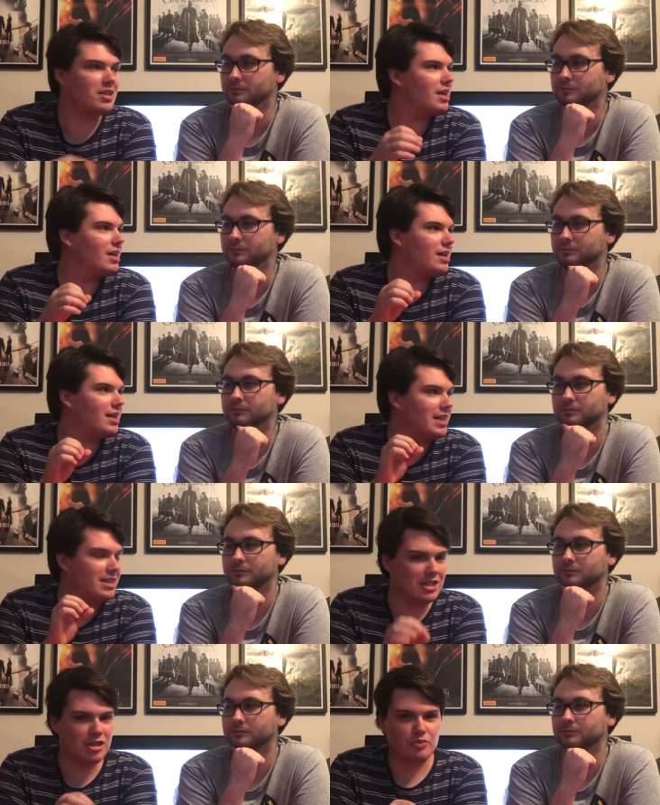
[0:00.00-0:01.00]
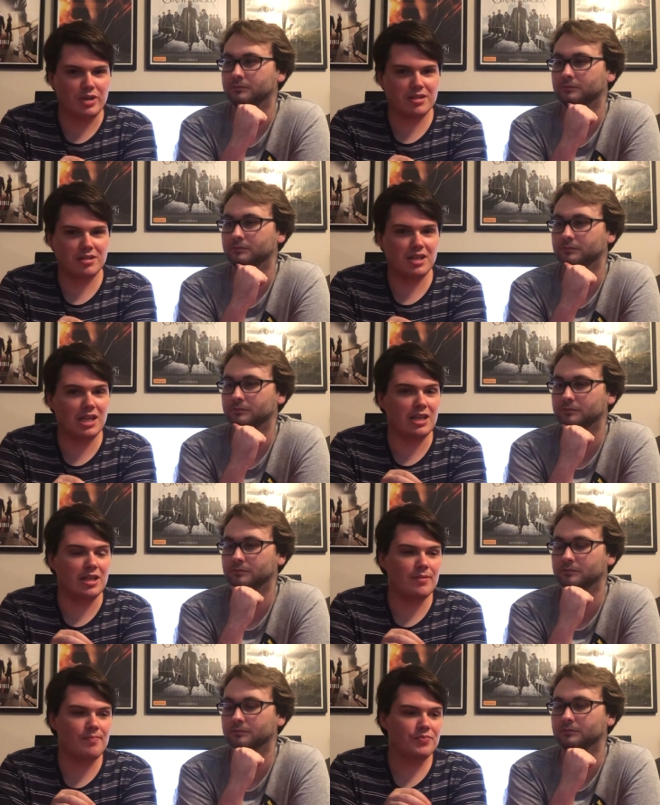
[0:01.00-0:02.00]
Speaker 1: it. He didn't direct it.
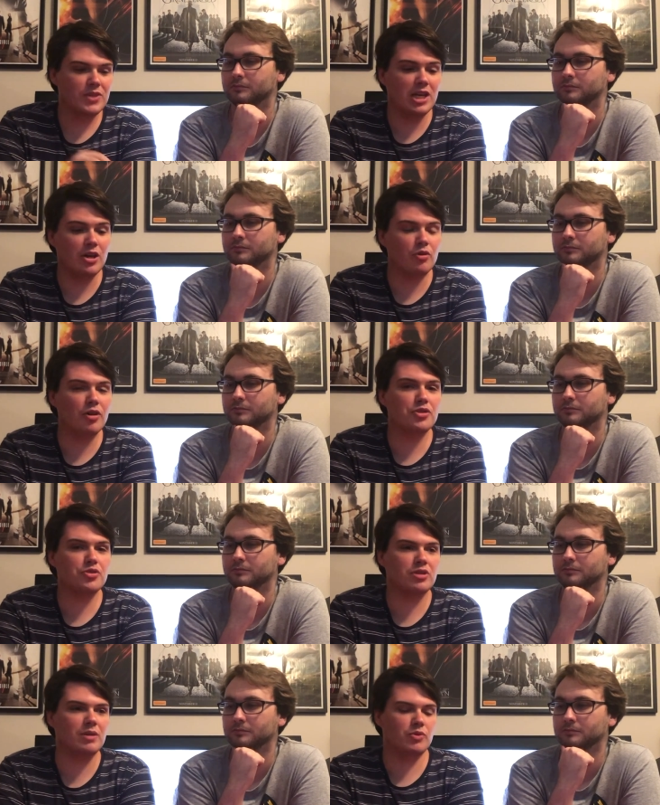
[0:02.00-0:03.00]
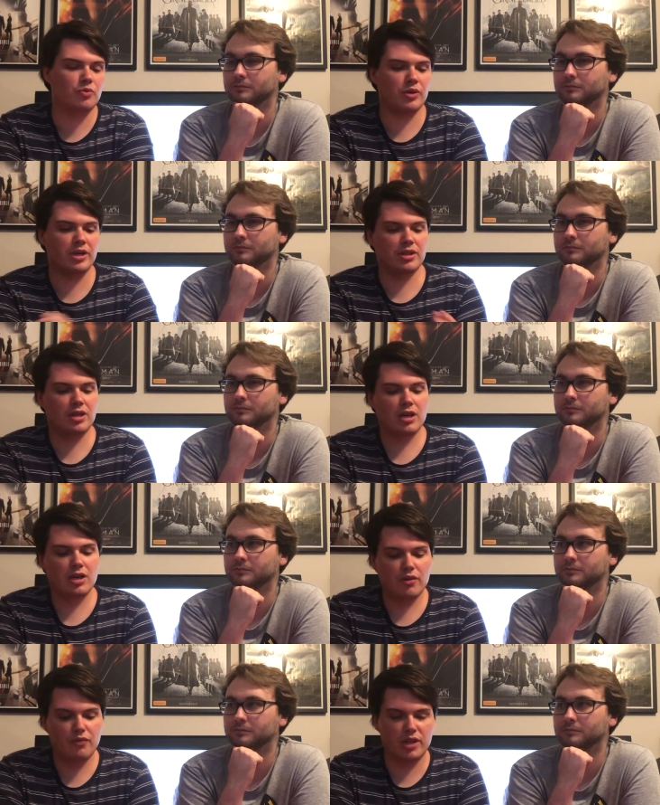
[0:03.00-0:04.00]
He he co-wrote the script with
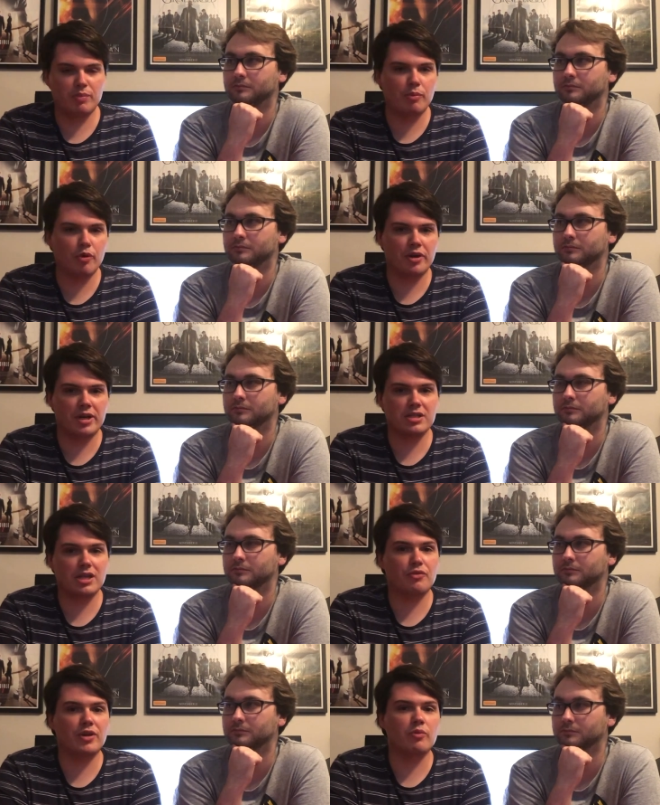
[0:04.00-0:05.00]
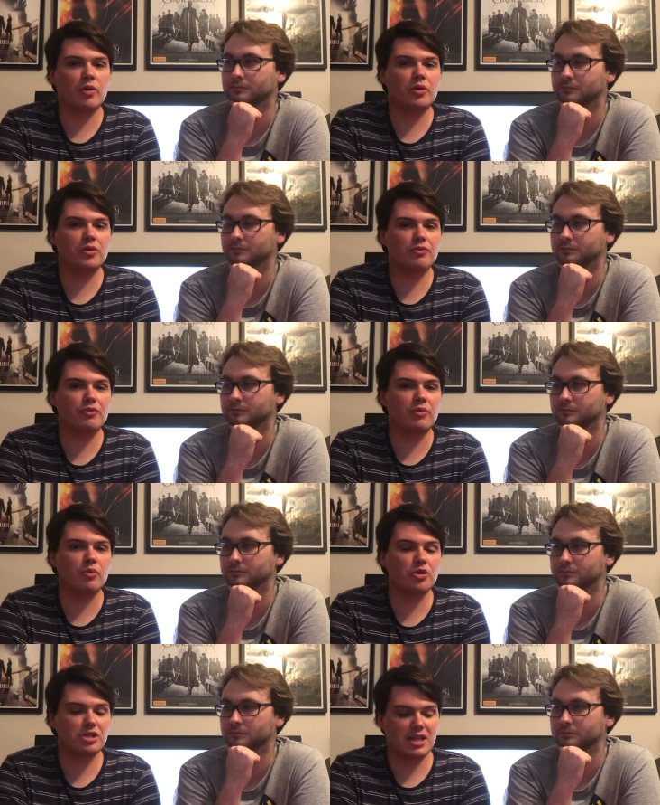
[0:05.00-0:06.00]
Philippa Boyens and Fran, Wel- Fran
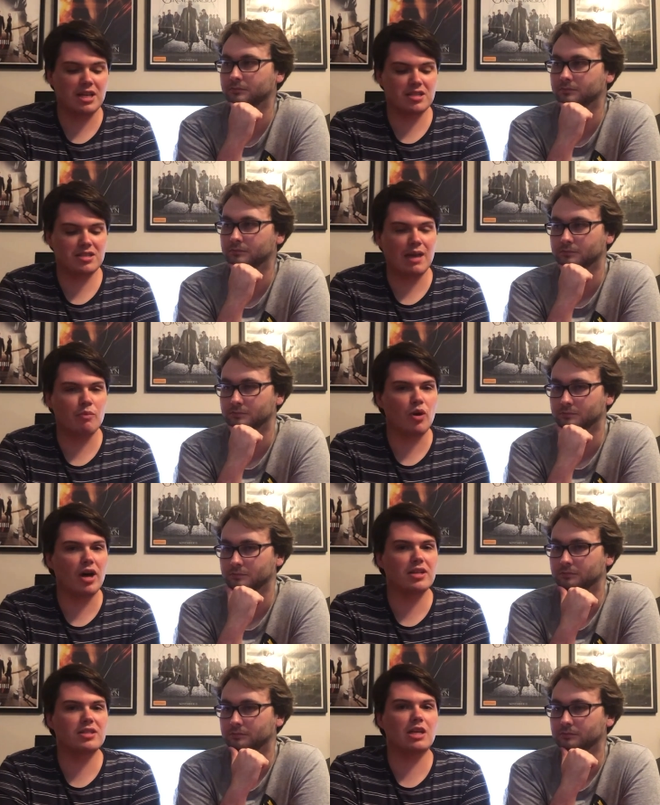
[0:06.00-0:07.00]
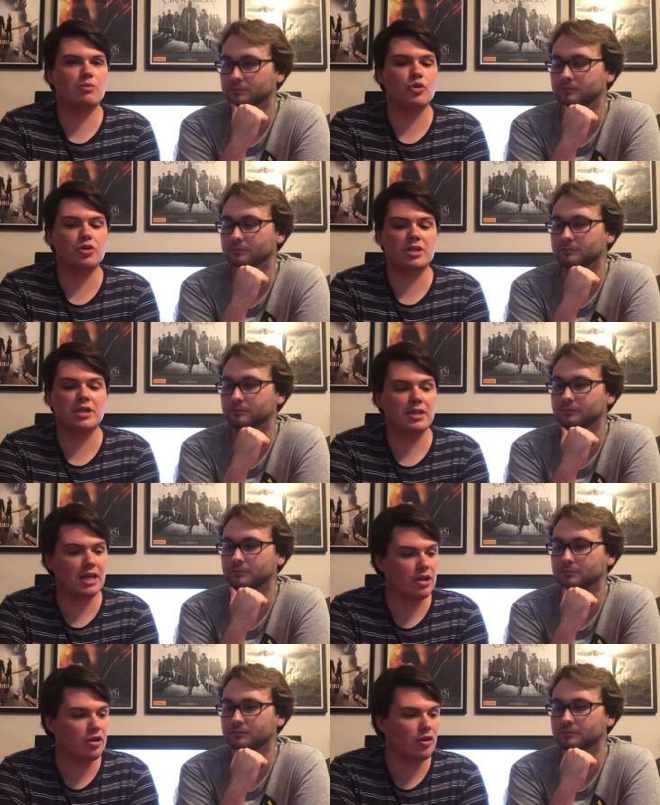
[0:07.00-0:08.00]
Walsh, and has the same writing team who did
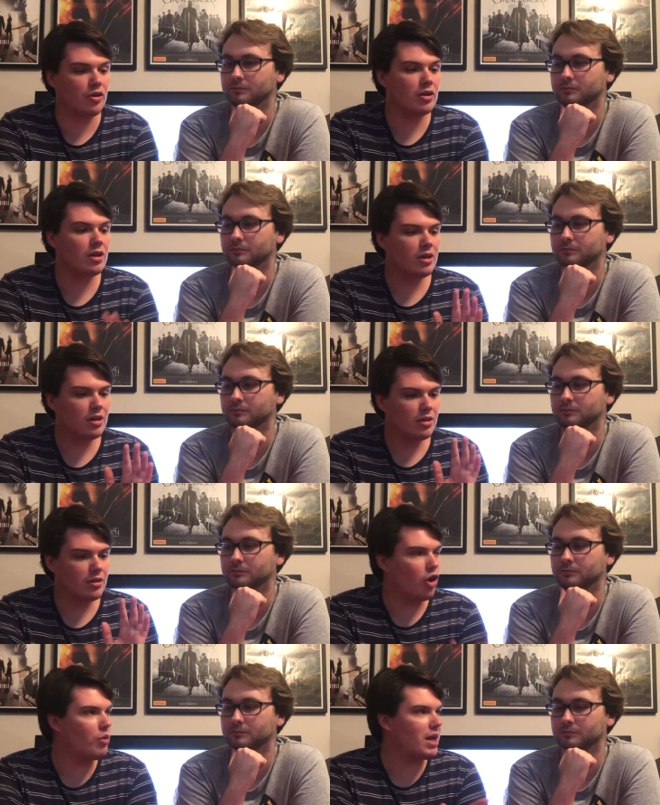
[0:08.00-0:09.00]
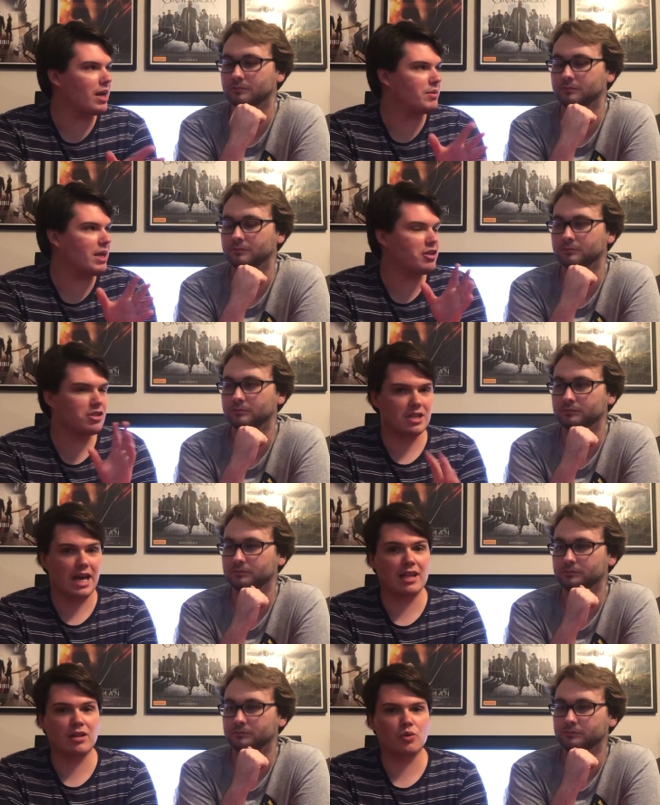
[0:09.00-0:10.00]
King Kong, the Hobbit adaptations,
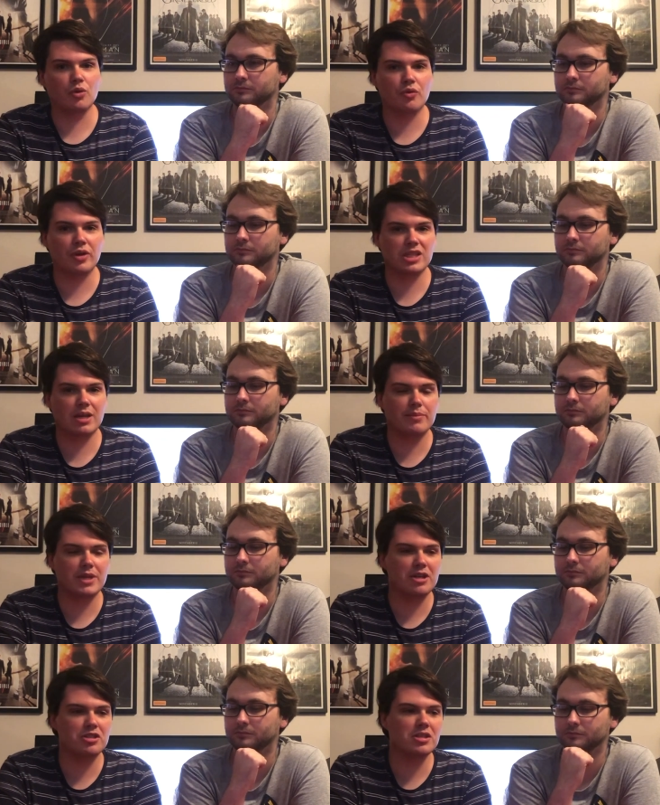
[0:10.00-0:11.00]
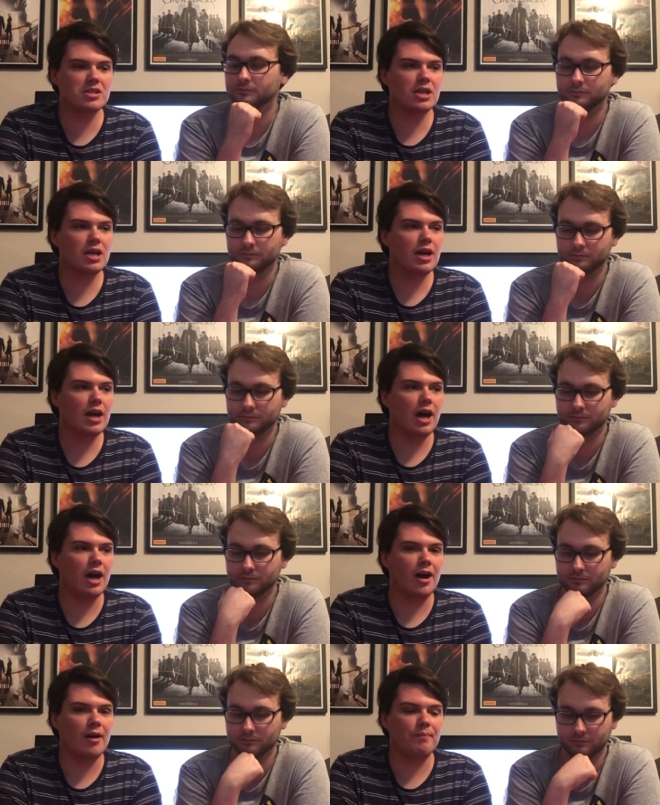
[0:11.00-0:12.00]
and the Lord of the Rings adaptations.
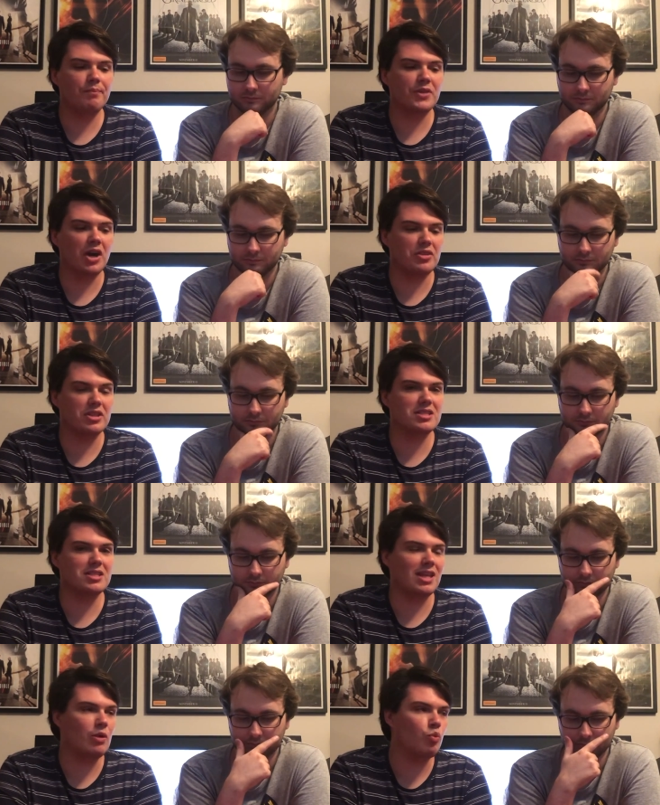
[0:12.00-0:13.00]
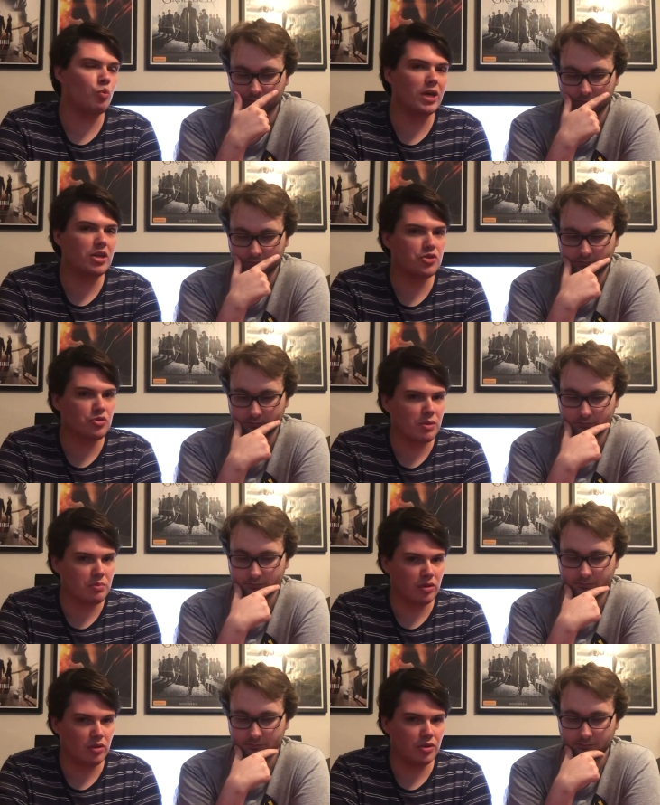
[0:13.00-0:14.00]
Um, I think this is their weakest script
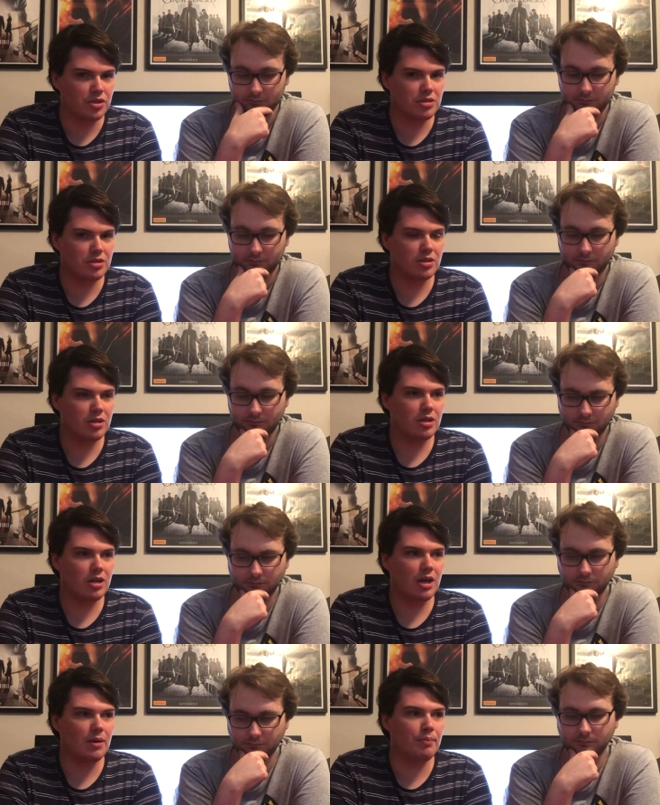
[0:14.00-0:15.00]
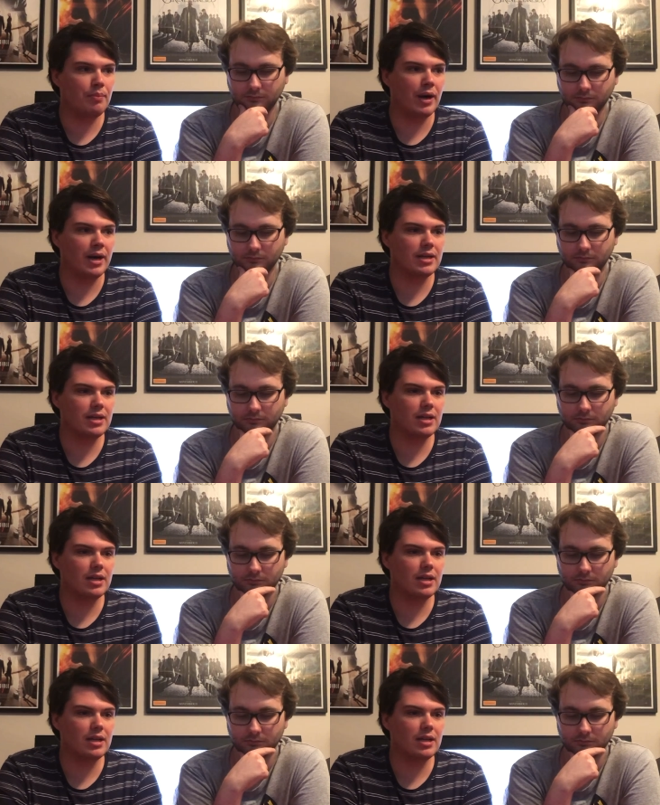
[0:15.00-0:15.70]
of the lot, but